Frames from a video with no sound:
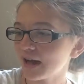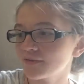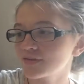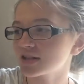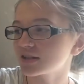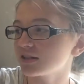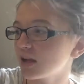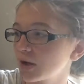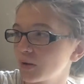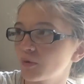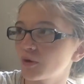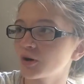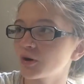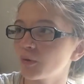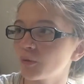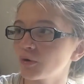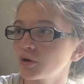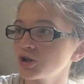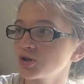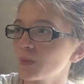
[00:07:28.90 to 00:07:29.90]
have is Clockwork
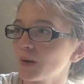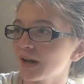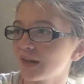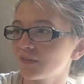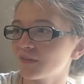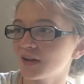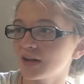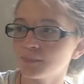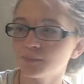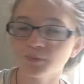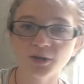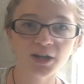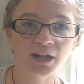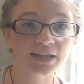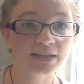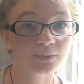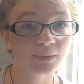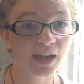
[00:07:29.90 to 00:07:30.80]
Orange by Anthony Burgess.